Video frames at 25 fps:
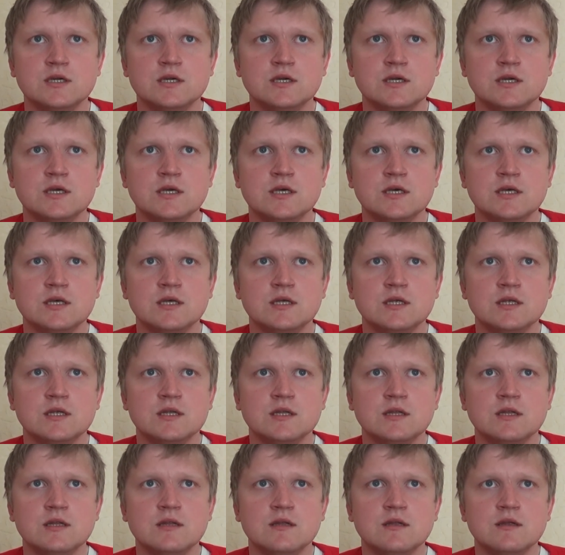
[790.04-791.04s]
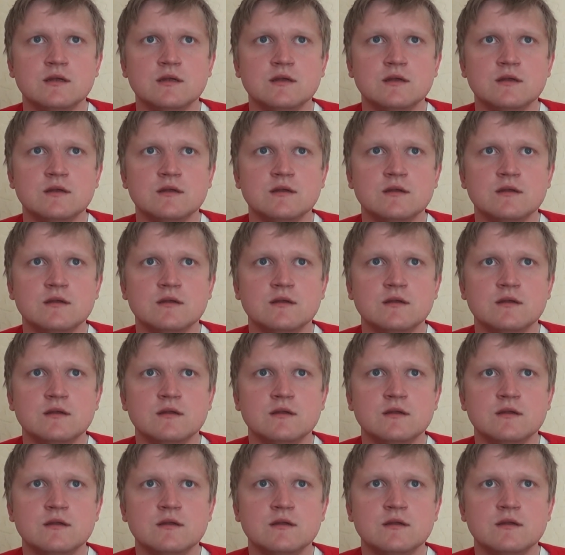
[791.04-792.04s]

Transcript: Nobody speaks.